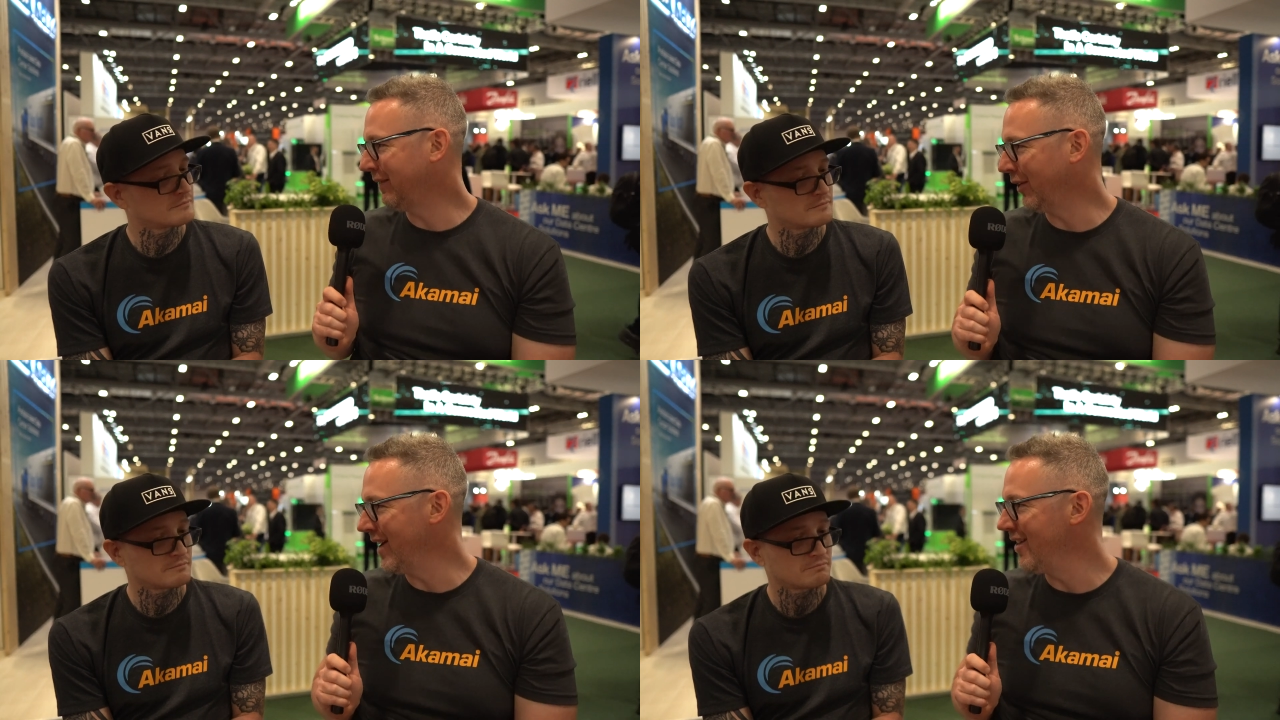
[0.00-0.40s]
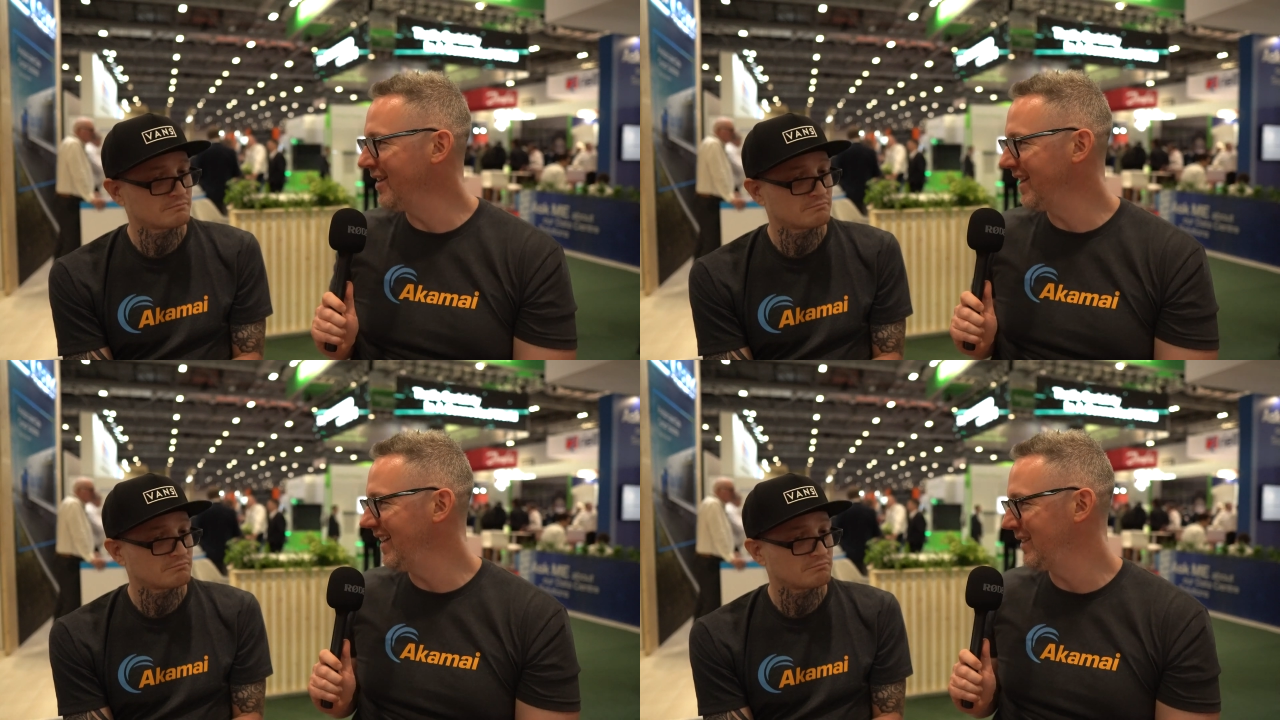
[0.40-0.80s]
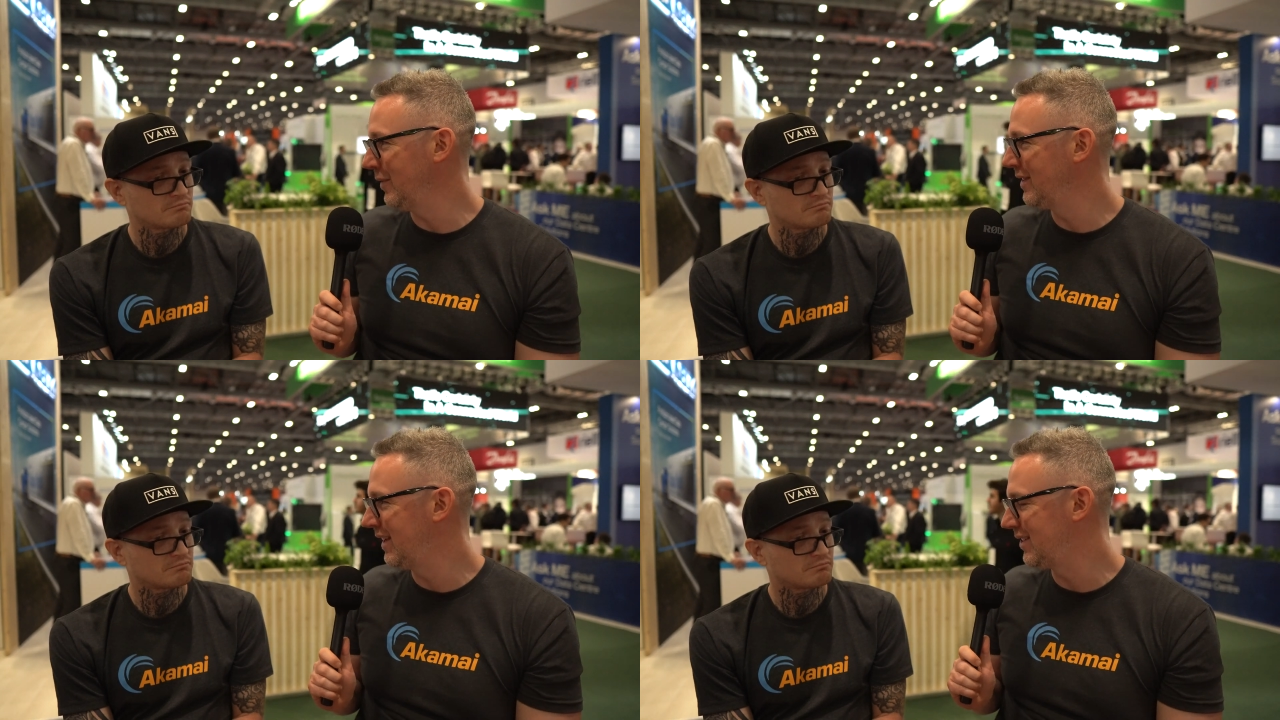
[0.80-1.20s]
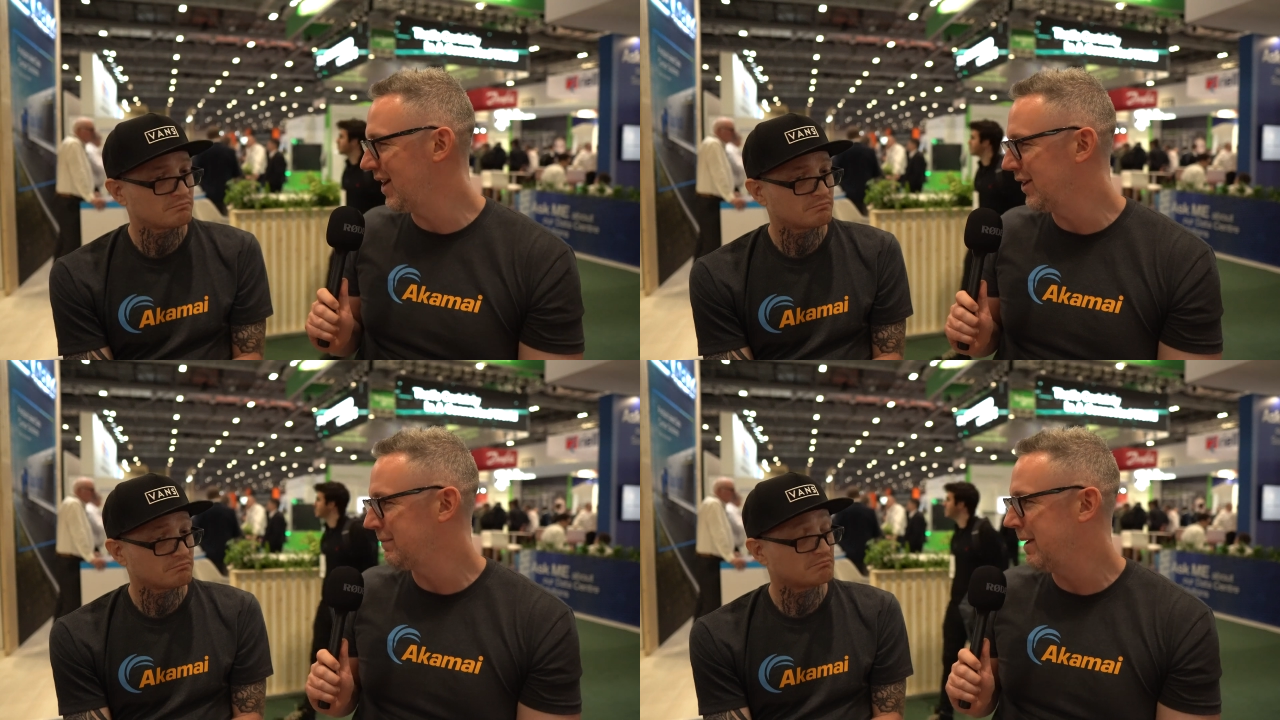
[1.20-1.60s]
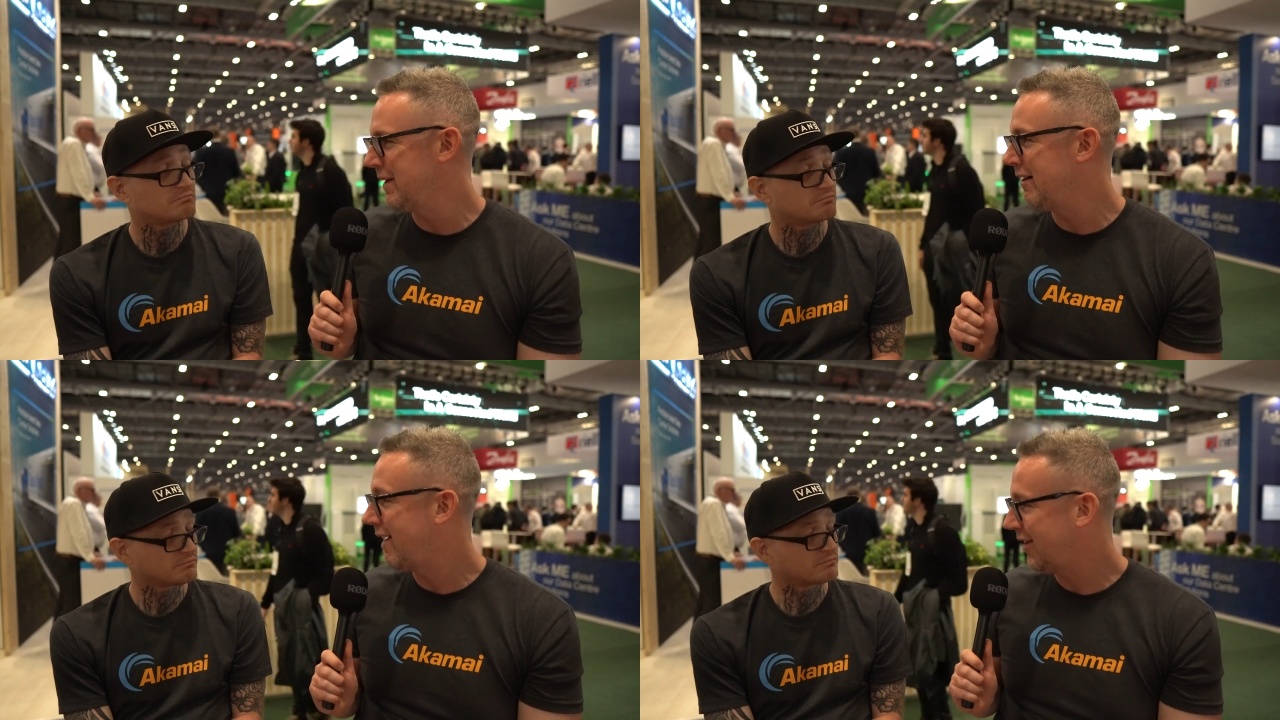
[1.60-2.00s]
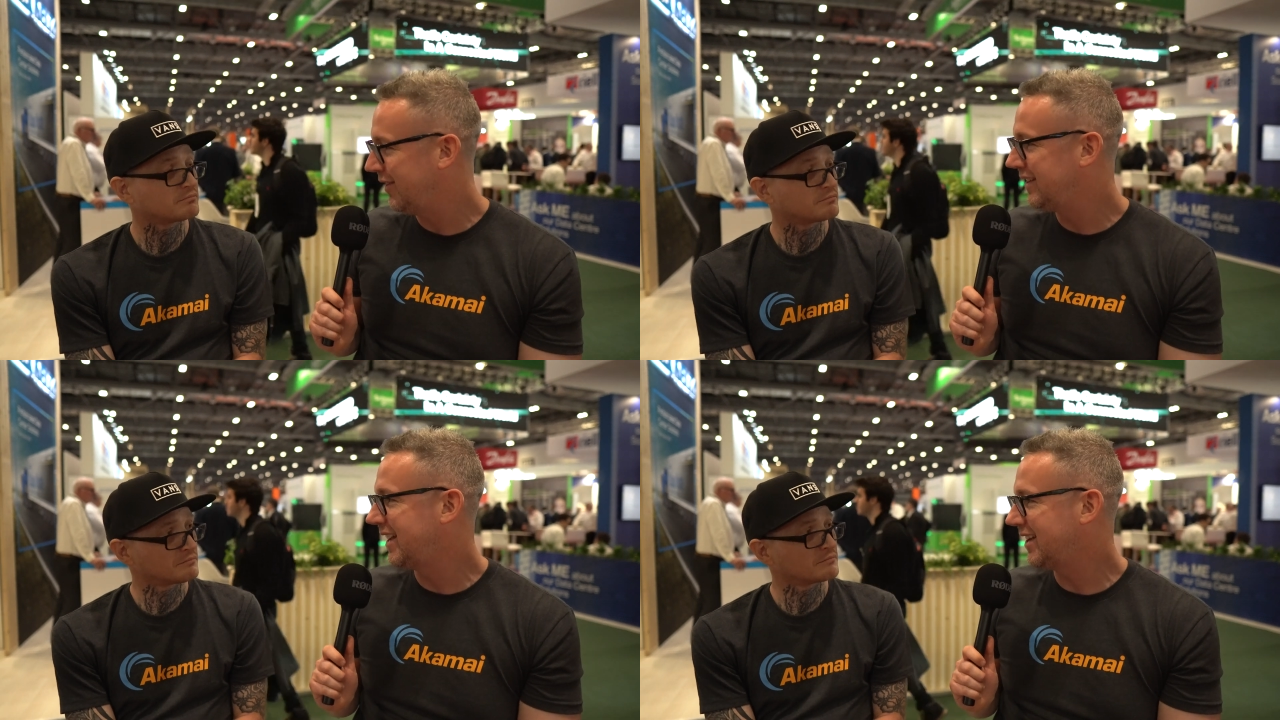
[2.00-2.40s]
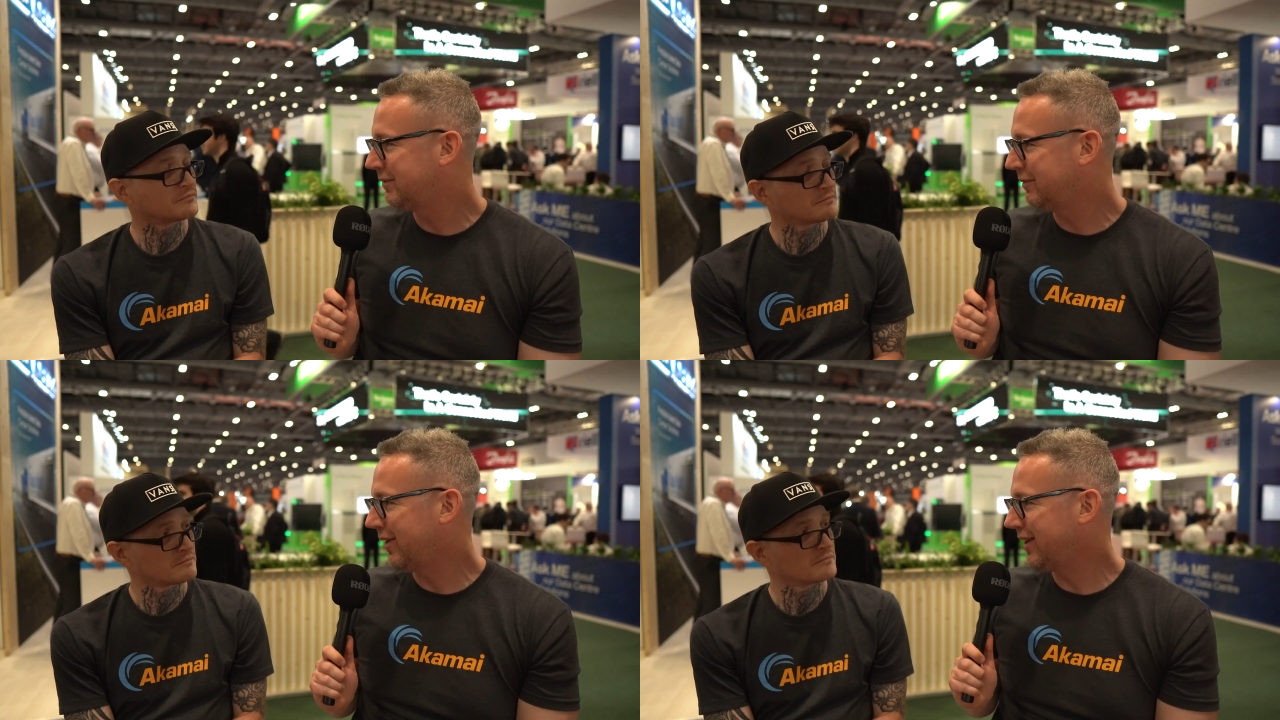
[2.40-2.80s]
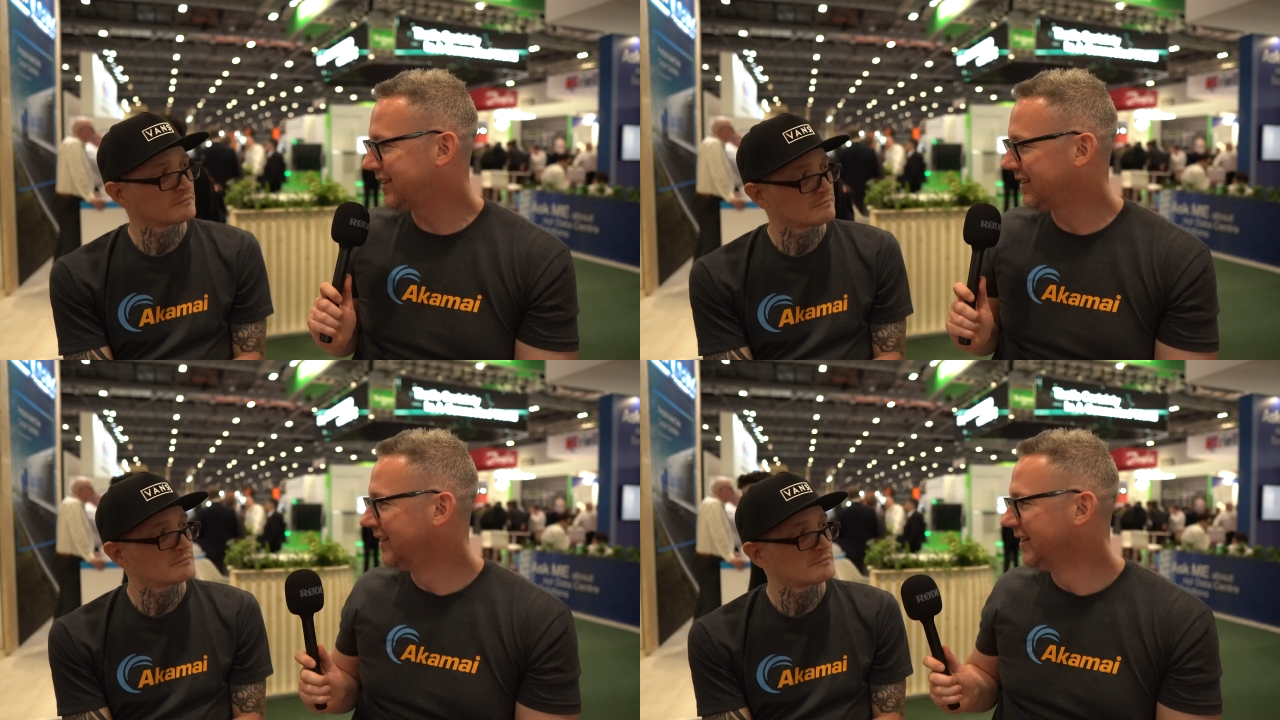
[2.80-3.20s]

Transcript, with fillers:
Speaker 1: if they've got any ideas they want to discuss maybe around this, get some advice?